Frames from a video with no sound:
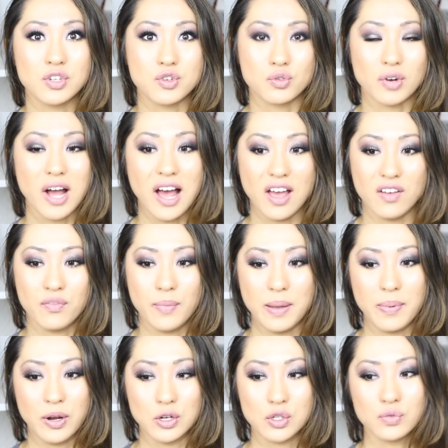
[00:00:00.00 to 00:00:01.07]
to drive, my
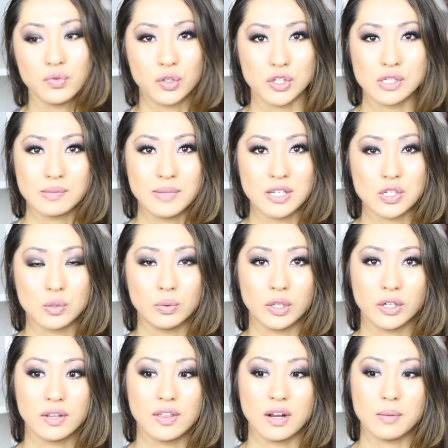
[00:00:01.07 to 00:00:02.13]
parents forced me to
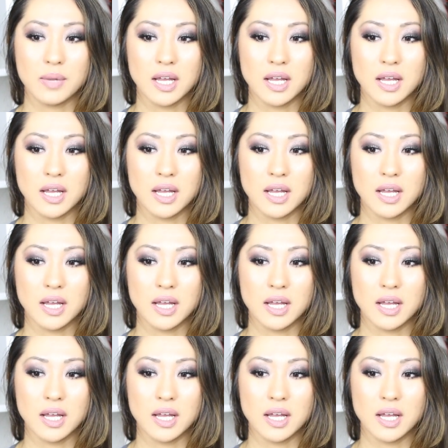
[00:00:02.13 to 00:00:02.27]
work there,